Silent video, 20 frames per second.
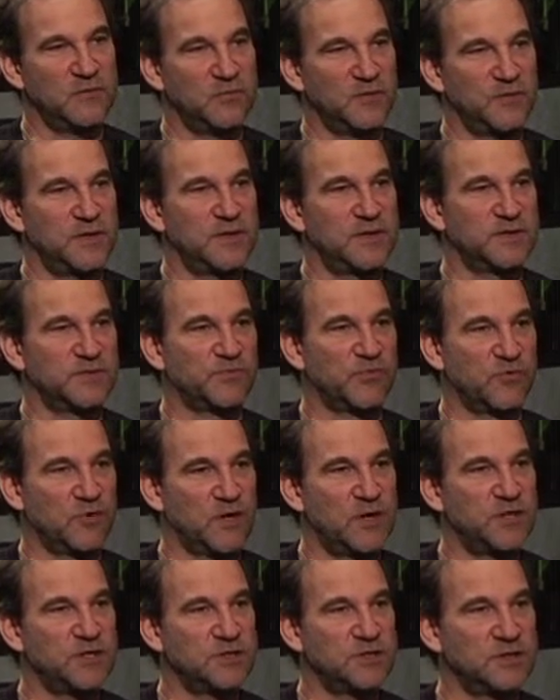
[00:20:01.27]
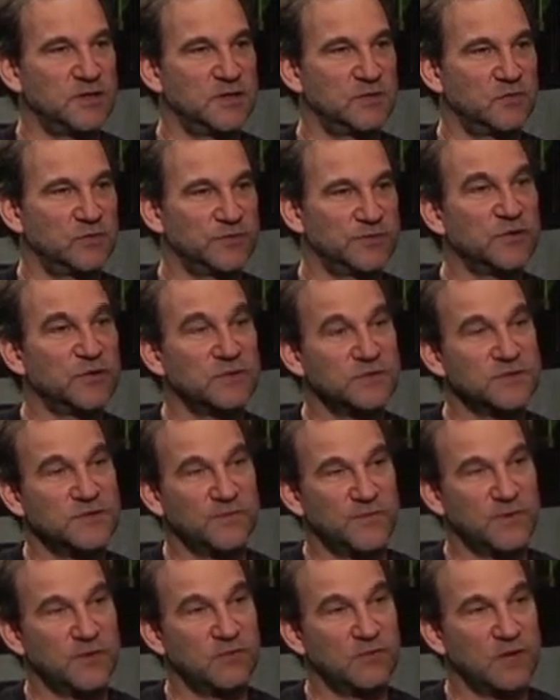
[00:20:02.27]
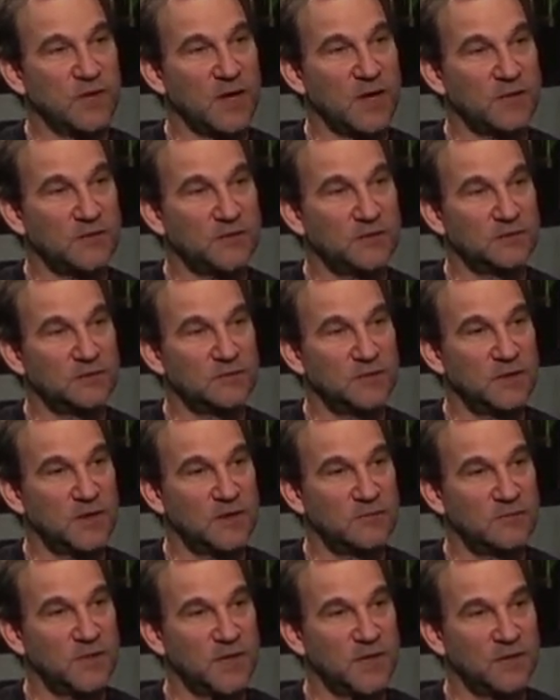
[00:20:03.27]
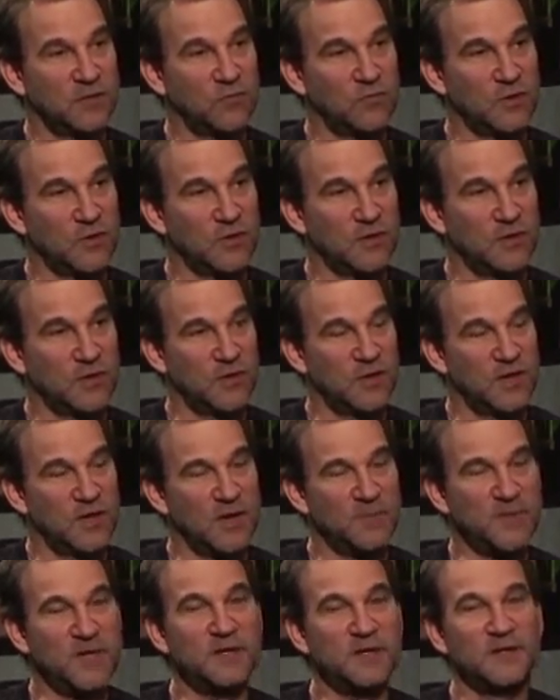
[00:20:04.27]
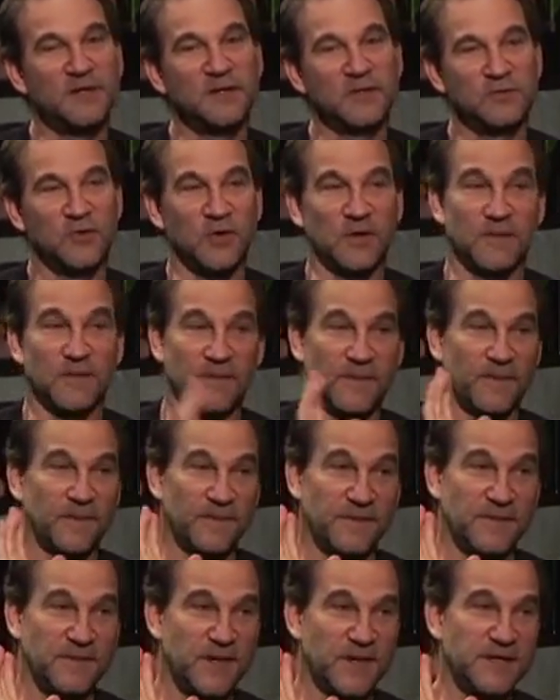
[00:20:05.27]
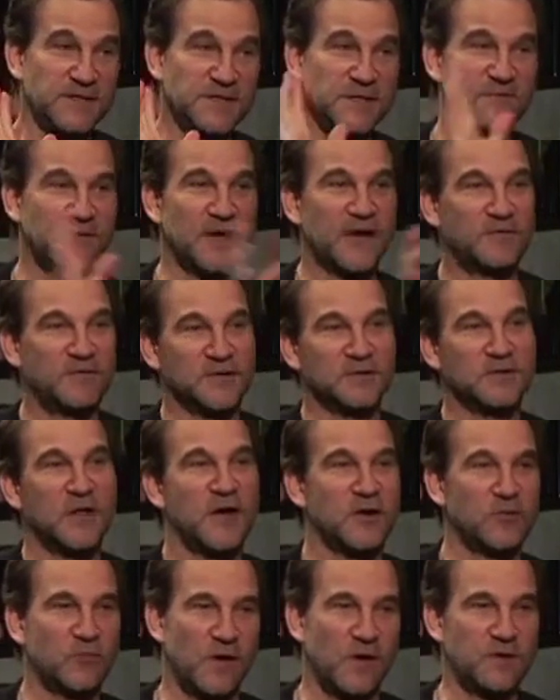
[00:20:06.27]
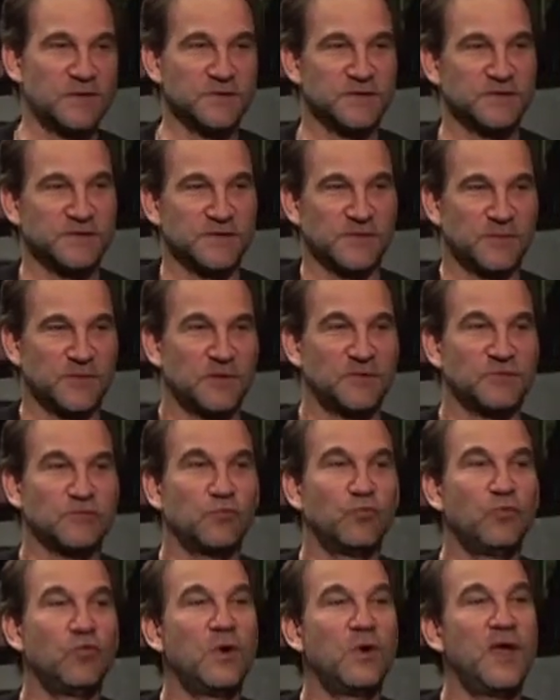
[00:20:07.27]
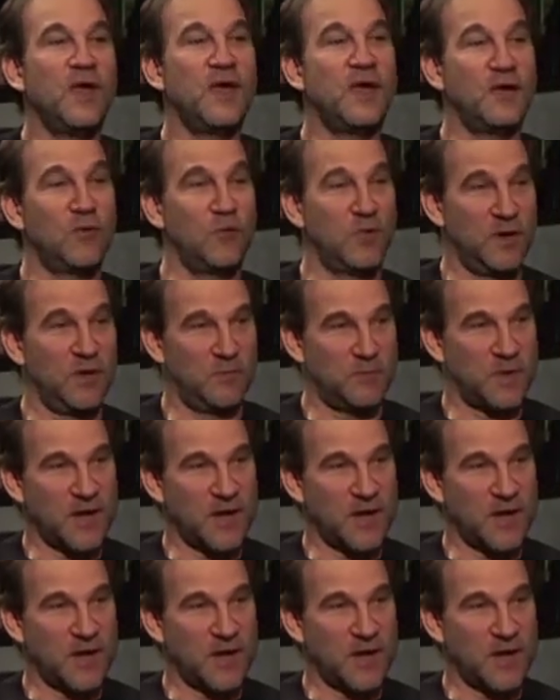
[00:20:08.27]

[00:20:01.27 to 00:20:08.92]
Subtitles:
in with an inspiration and will turn something around and make it work. I mean, look, the idea of having a lot of writers on something goes way, way